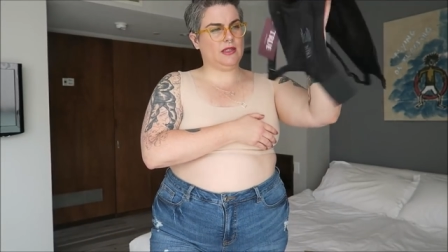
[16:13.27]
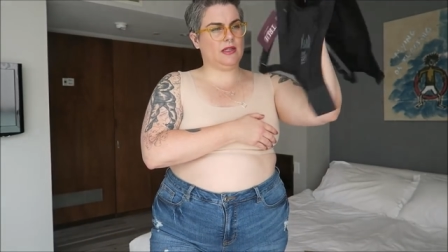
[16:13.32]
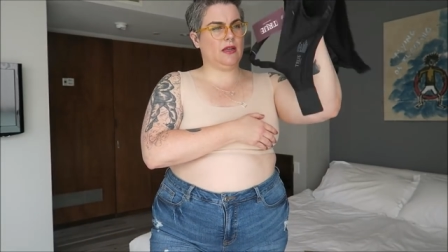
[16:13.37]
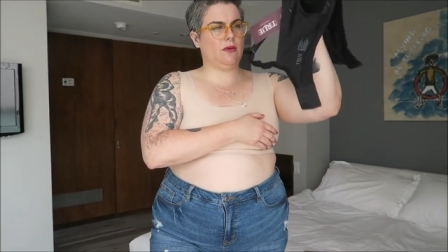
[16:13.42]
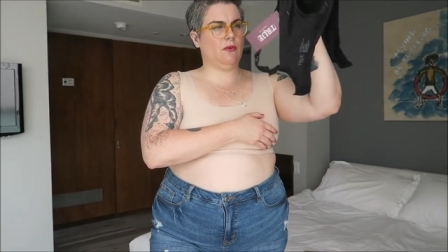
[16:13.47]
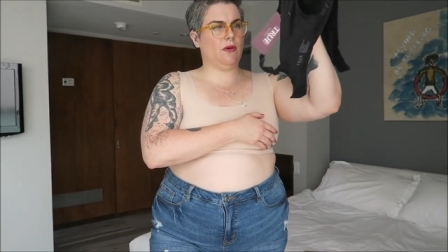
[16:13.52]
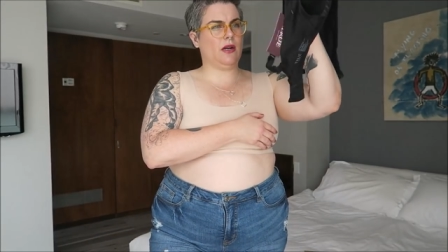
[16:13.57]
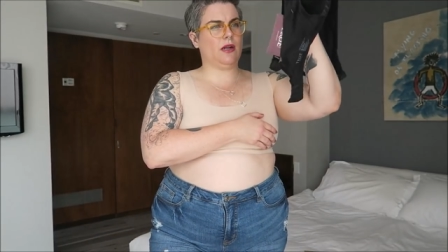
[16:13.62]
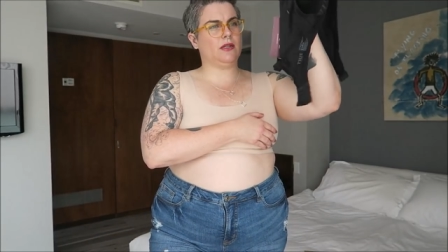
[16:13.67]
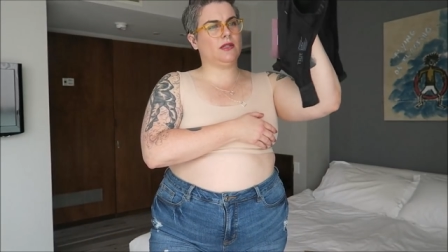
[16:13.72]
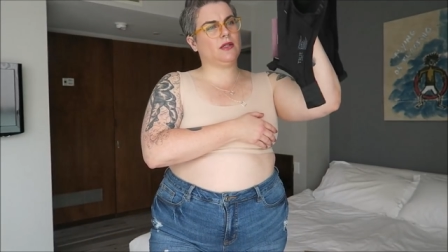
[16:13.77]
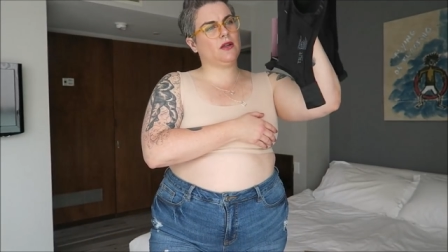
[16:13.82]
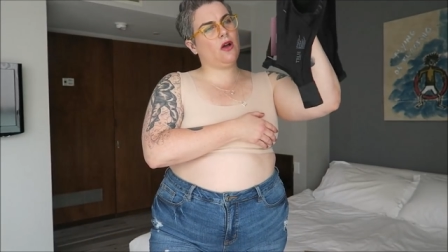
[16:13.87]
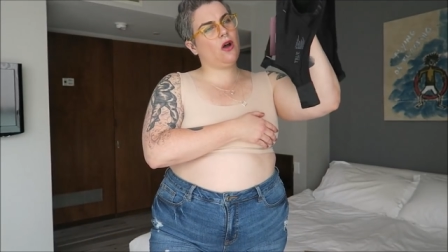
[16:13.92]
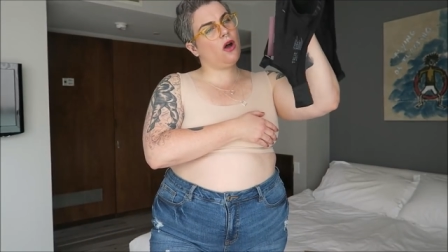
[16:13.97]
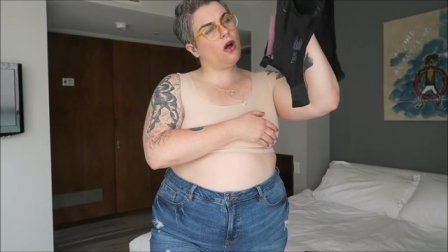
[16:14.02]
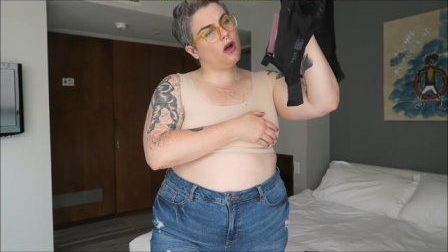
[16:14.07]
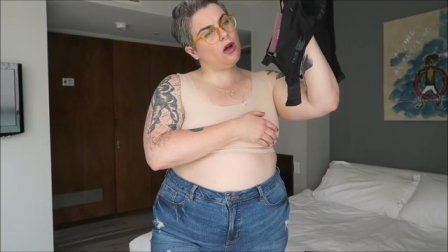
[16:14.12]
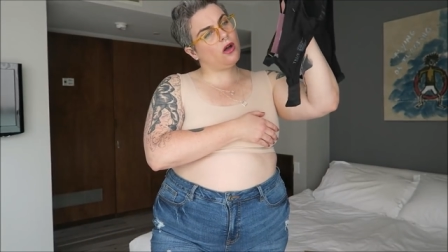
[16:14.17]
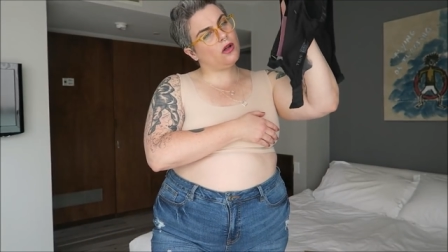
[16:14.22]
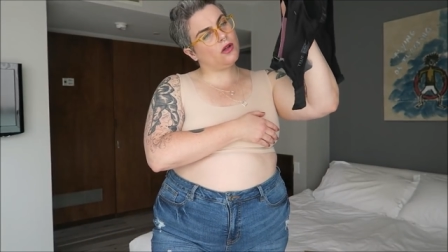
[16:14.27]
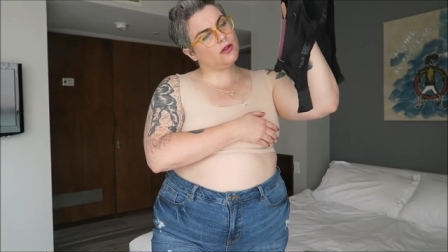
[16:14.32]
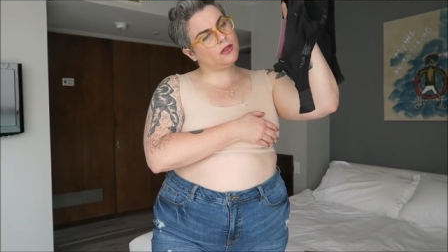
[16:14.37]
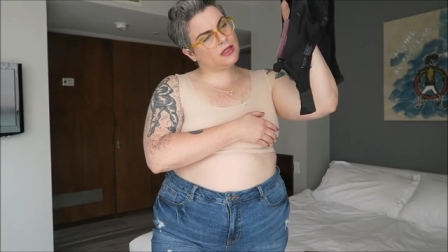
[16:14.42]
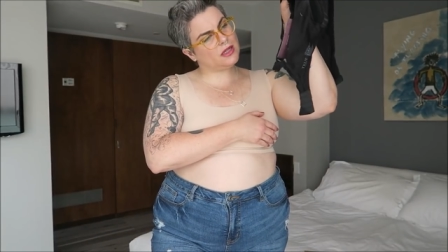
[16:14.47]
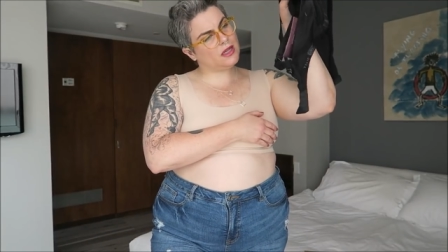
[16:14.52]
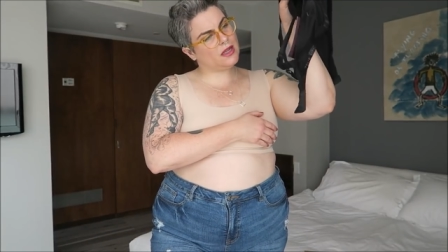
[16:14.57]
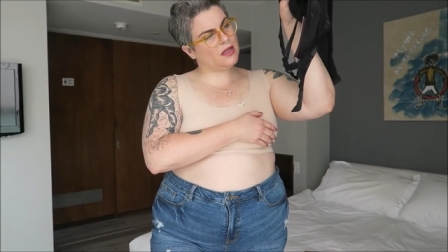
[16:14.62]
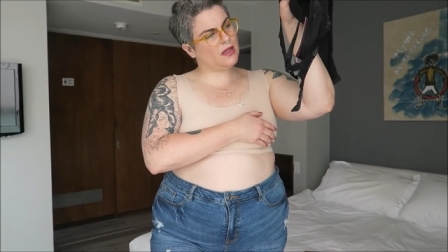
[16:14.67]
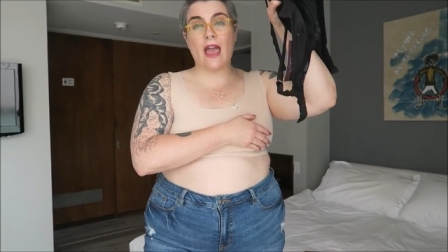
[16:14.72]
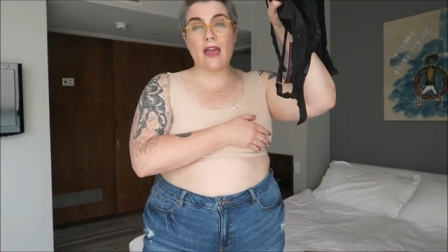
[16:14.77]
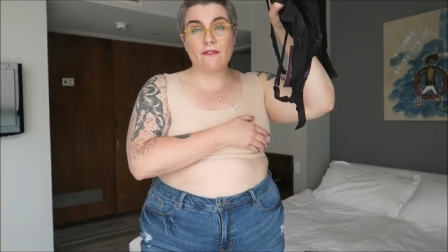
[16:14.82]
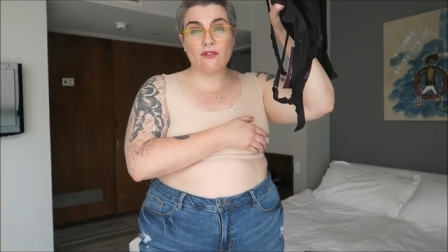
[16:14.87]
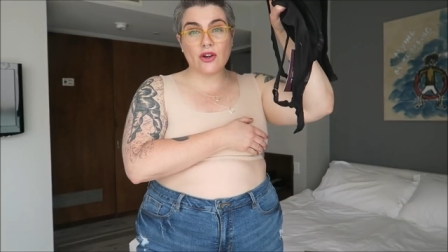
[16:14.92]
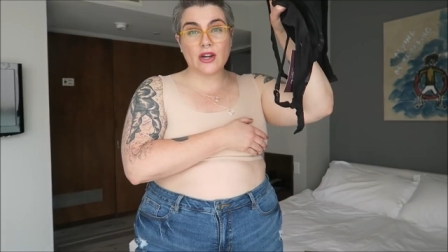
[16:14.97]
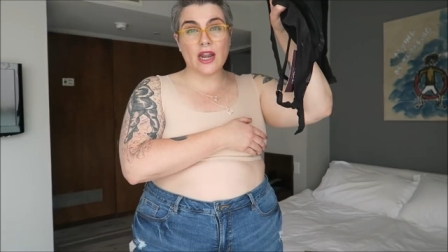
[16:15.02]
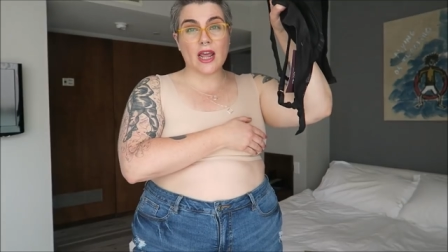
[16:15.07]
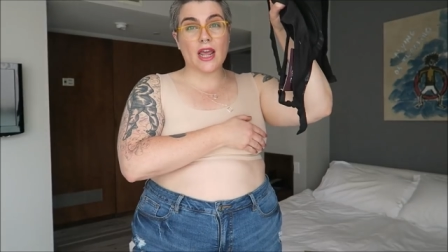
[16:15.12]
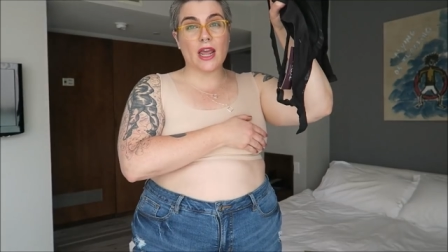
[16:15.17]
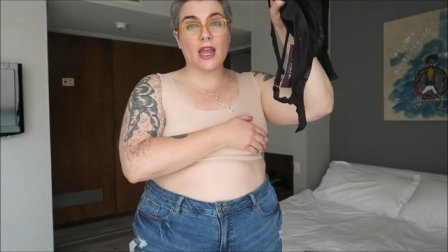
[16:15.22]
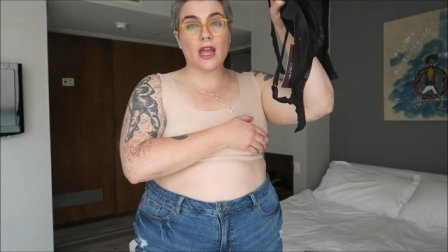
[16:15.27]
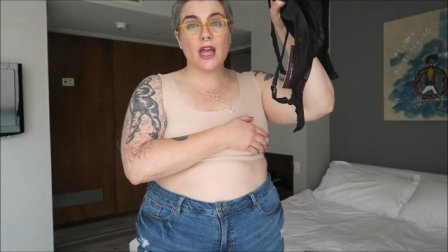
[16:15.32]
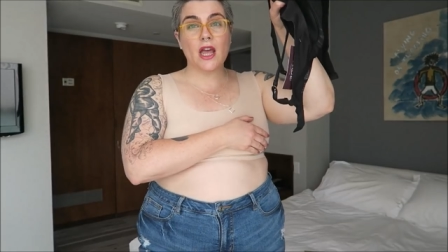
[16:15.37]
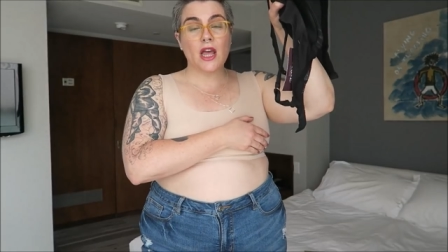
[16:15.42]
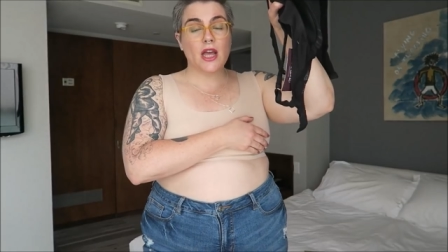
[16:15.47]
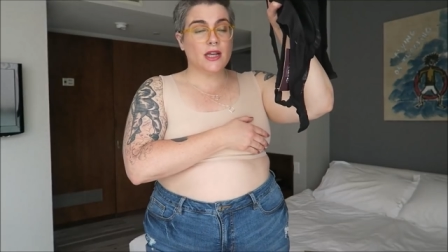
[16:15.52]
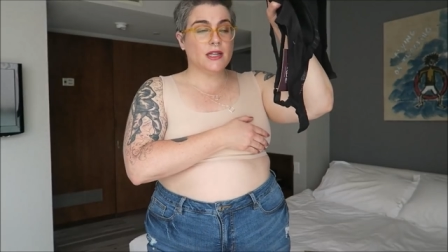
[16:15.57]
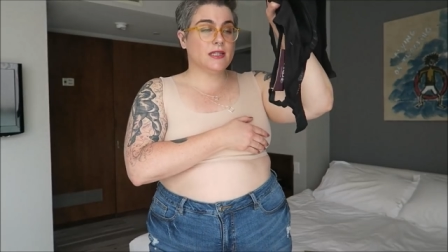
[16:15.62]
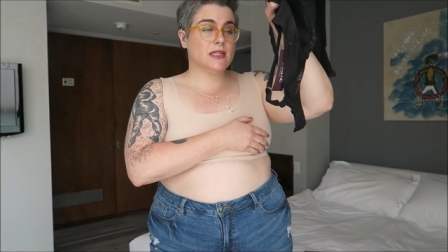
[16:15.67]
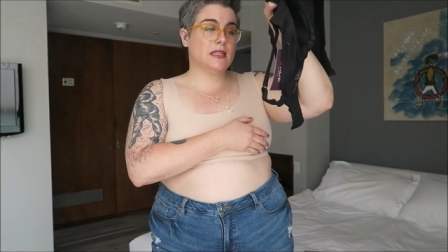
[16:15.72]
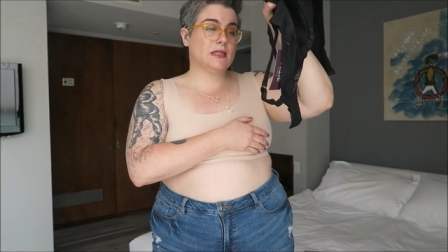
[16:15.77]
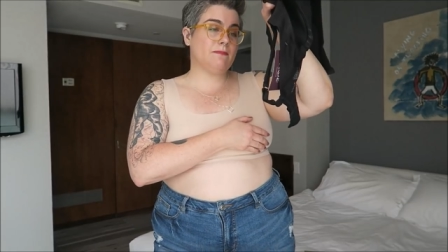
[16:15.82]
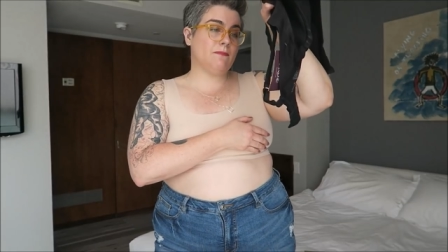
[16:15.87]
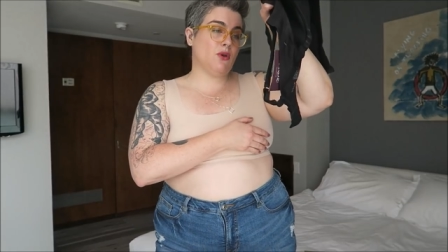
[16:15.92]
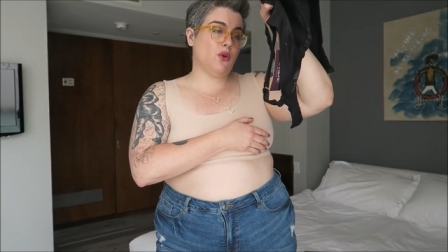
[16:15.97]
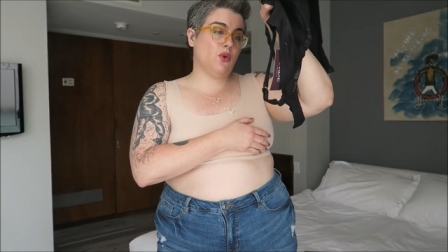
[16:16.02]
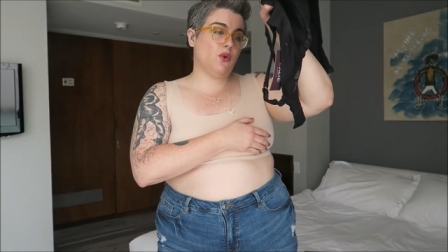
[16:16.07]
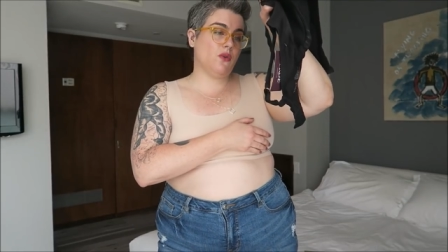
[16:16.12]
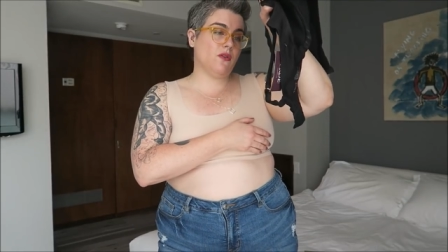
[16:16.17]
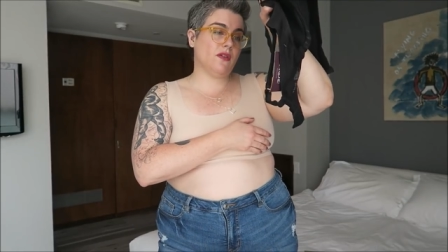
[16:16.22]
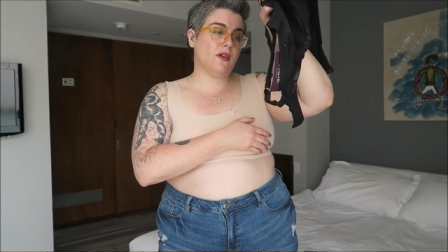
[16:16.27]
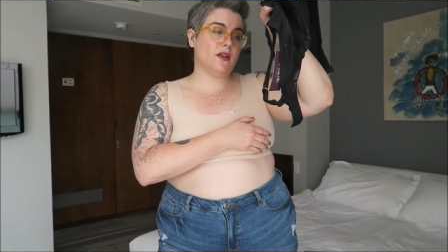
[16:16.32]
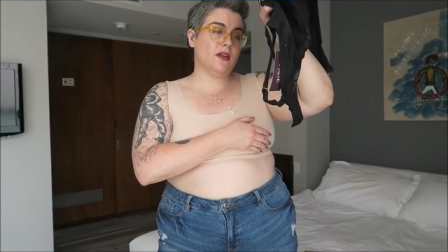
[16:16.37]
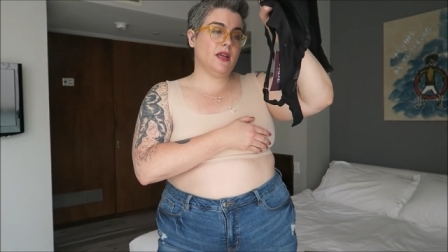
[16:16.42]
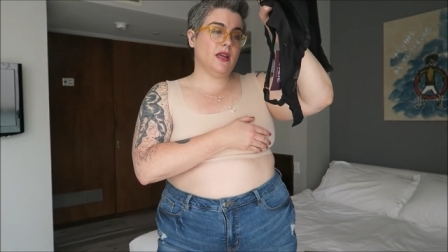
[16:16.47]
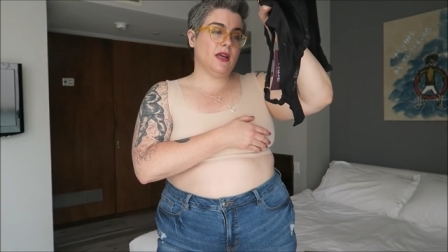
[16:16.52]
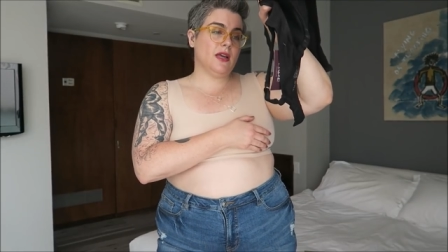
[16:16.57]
see what it's called. Everyday Smooth